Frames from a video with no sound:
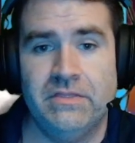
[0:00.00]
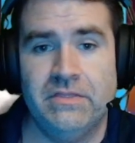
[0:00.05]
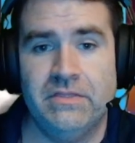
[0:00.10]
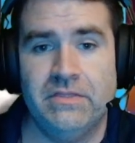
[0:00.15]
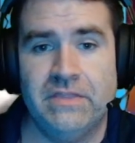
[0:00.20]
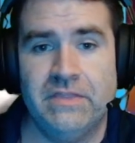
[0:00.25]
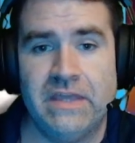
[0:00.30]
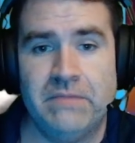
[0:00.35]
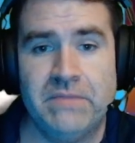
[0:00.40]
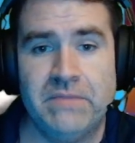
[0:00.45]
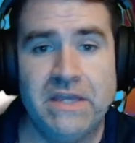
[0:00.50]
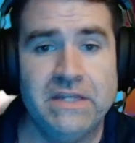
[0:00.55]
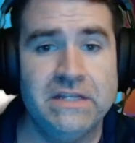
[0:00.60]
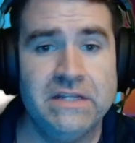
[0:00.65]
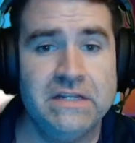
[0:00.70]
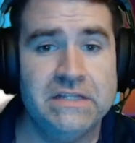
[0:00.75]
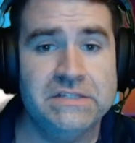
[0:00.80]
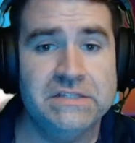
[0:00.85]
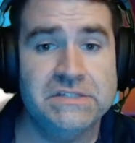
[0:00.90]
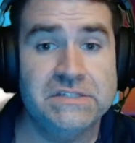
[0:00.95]
They made it
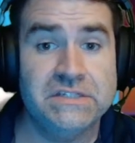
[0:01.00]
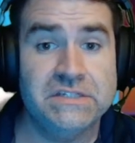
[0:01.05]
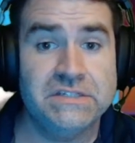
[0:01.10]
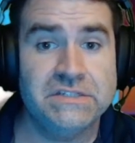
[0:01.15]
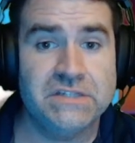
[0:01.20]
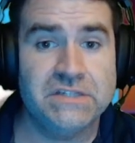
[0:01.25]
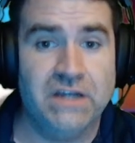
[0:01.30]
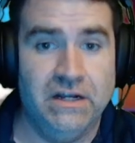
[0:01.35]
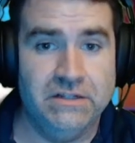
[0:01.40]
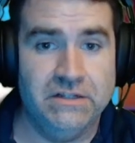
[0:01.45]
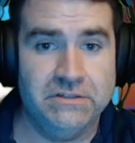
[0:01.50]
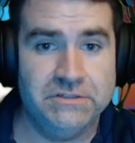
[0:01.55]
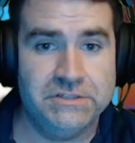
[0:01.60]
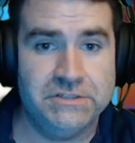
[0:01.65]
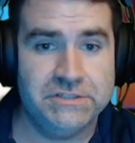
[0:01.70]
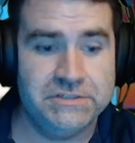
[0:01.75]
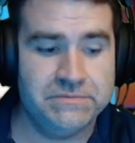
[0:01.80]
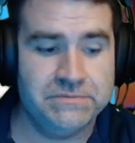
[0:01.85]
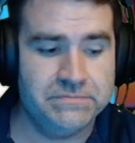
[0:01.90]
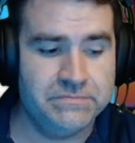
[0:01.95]
in 6
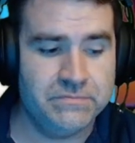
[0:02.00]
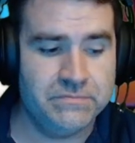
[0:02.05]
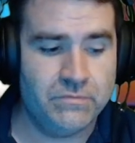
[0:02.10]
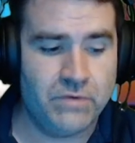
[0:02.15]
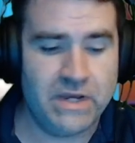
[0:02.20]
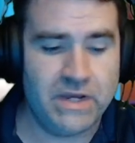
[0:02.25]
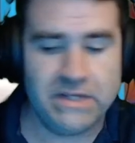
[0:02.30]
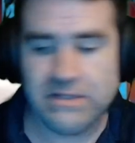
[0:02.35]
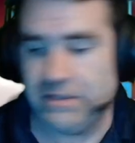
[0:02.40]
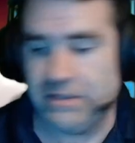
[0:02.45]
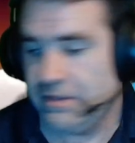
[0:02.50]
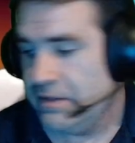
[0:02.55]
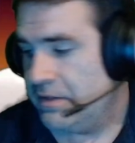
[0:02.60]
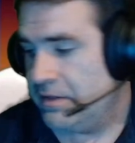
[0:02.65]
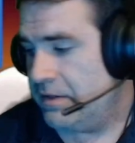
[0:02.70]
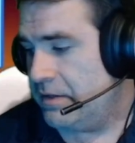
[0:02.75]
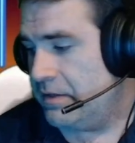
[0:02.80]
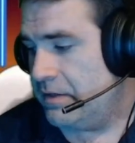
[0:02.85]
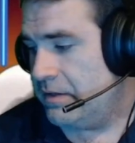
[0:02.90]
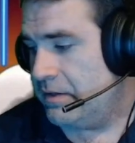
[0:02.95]
colors: red,
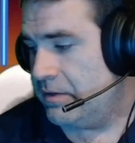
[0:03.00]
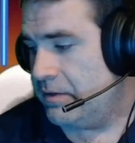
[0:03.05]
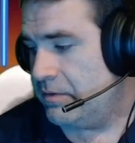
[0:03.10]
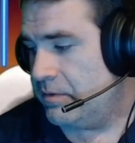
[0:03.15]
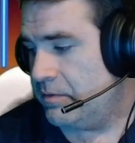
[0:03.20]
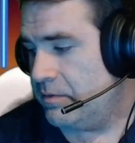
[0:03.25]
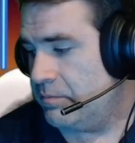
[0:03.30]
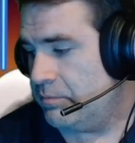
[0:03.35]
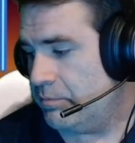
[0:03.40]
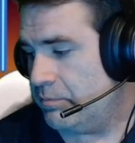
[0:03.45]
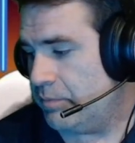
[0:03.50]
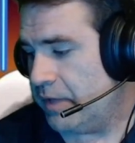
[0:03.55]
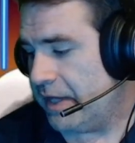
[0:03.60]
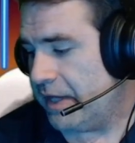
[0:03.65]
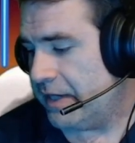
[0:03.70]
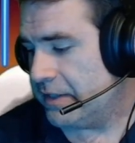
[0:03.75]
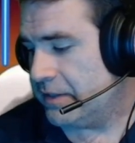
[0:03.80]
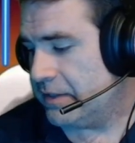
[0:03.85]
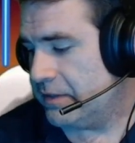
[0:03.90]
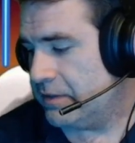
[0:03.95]

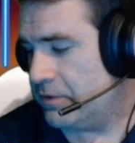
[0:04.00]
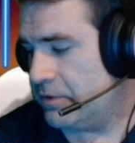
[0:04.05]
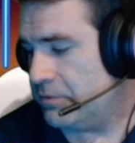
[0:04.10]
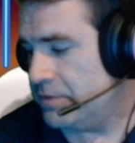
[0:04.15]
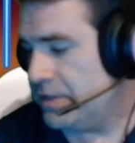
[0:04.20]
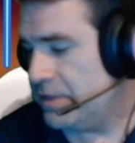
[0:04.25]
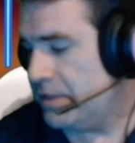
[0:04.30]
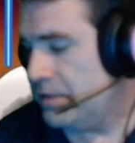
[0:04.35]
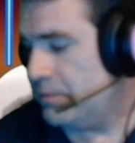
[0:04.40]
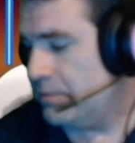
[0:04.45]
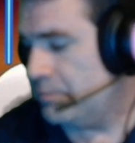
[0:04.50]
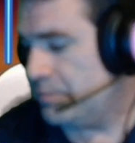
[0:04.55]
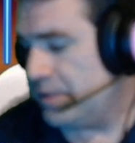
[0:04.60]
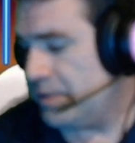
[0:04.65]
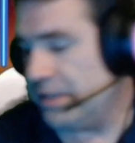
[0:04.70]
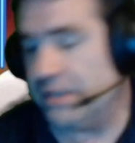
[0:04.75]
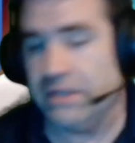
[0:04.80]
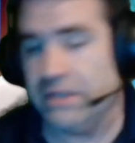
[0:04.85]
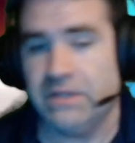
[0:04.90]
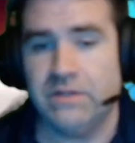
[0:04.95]
black, green,
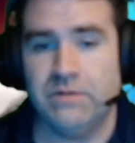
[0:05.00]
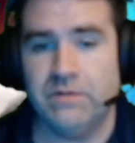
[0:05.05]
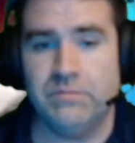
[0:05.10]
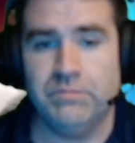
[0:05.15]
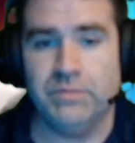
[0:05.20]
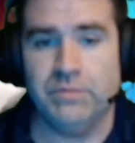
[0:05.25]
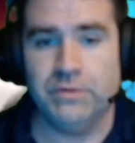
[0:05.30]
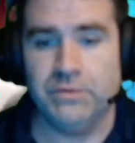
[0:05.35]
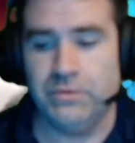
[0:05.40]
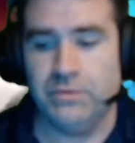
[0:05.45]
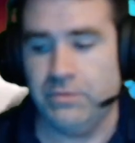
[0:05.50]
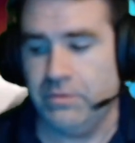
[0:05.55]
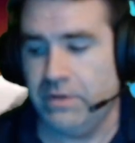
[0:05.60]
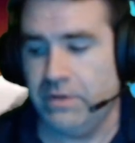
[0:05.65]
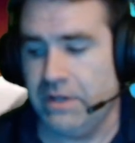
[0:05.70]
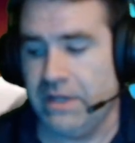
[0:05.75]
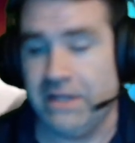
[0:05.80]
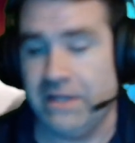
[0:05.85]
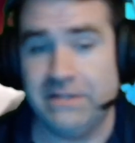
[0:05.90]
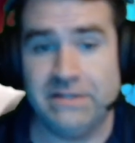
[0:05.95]
pink, blue,
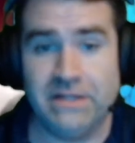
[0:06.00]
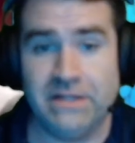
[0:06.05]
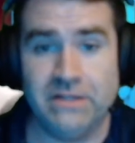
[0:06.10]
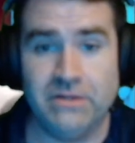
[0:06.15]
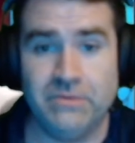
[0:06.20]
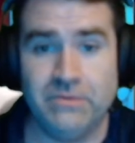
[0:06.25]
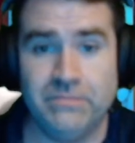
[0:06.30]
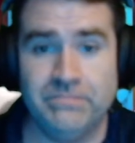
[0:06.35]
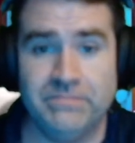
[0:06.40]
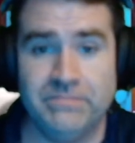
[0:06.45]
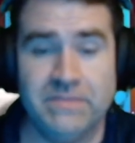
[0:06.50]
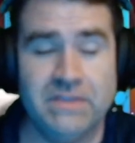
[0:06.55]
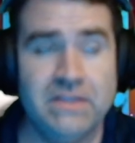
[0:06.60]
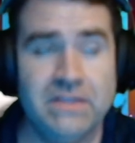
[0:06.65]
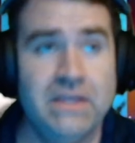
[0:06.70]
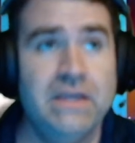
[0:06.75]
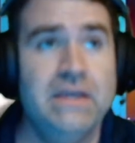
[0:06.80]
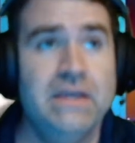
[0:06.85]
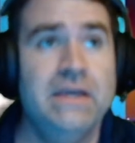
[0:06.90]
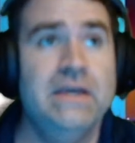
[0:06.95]
and yellow.
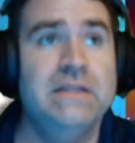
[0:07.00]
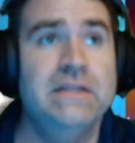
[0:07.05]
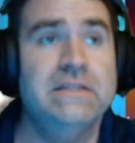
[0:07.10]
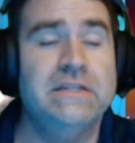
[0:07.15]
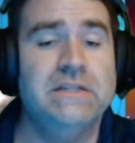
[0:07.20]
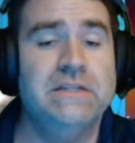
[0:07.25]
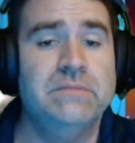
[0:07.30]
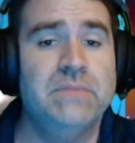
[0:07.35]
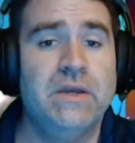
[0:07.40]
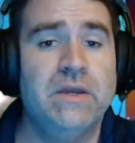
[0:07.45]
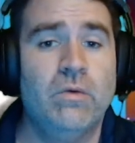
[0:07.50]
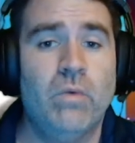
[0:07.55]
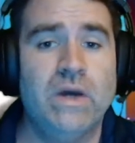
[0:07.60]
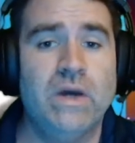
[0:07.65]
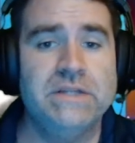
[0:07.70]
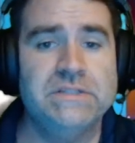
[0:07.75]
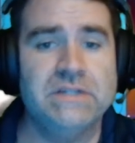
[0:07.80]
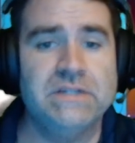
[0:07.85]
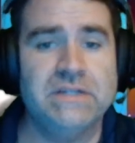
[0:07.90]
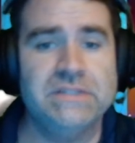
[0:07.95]
They didn't make
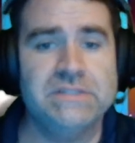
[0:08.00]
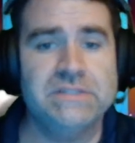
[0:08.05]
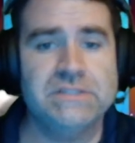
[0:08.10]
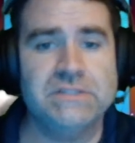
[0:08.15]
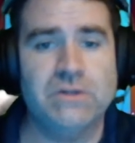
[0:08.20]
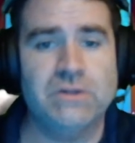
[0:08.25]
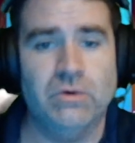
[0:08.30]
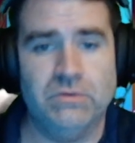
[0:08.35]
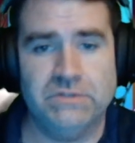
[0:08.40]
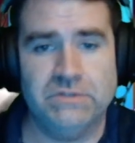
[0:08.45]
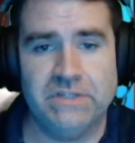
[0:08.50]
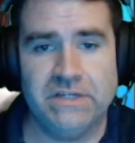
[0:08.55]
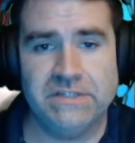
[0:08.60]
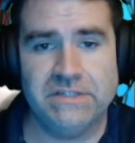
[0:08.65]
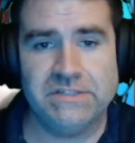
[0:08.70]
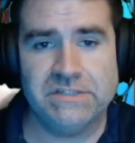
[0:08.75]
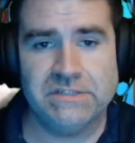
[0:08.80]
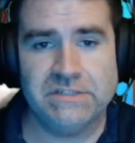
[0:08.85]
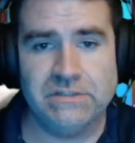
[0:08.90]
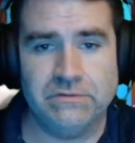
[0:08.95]
white dice, gold dice,
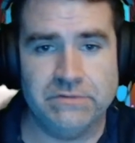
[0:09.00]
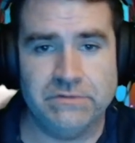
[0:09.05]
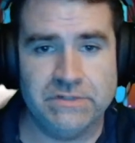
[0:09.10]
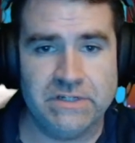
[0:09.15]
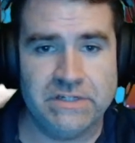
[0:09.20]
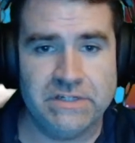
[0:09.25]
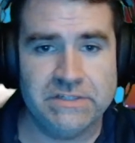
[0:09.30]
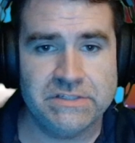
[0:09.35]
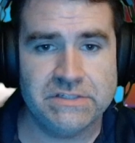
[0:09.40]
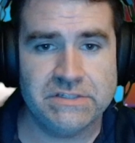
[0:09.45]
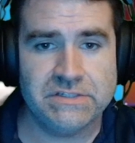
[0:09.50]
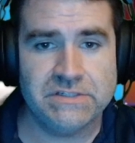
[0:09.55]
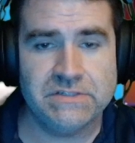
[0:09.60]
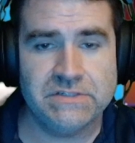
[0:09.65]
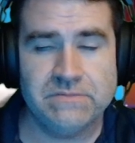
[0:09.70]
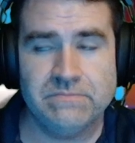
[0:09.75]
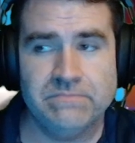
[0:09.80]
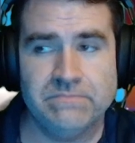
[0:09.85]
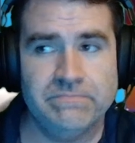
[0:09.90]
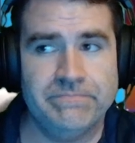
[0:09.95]
silver
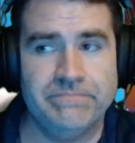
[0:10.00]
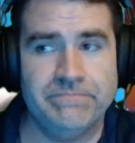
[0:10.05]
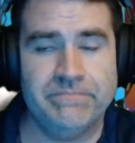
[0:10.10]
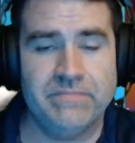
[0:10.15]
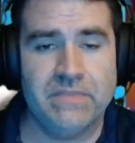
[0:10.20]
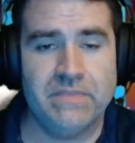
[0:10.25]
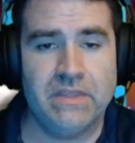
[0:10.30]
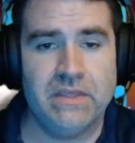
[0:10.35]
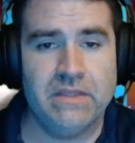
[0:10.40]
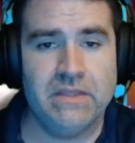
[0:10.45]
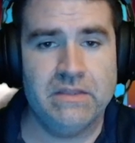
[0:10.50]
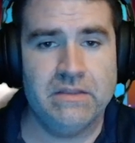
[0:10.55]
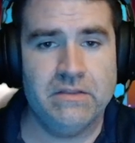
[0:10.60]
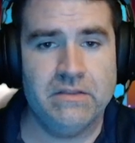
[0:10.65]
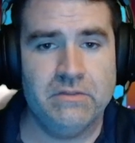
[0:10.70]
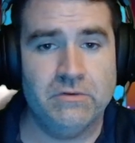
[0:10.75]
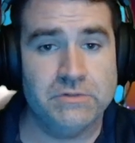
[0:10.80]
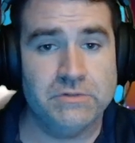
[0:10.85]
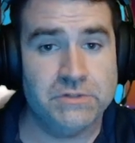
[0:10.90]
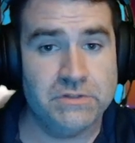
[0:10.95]
dice.
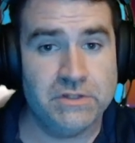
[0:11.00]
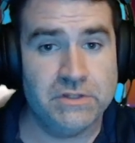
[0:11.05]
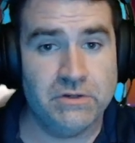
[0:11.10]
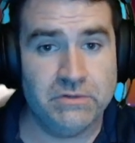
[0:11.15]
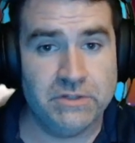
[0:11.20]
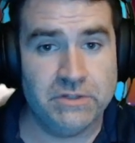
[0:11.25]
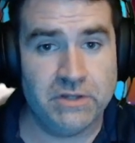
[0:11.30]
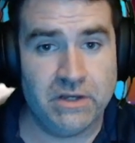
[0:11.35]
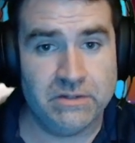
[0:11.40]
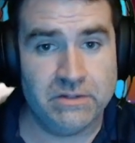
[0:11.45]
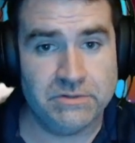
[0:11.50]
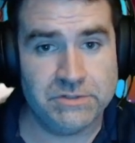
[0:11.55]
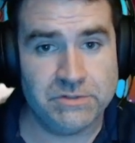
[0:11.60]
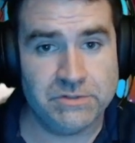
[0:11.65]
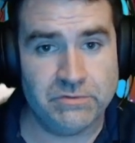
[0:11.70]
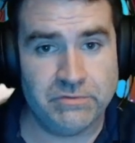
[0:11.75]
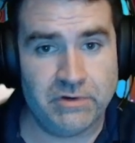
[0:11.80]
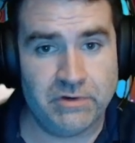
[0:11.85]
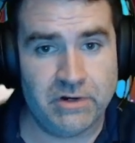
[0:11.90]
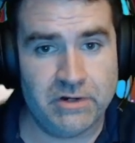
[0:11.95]
Those are the only colors so
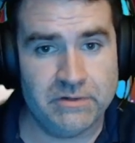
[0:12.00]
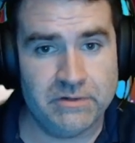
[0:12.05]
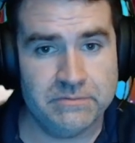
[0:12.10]
far.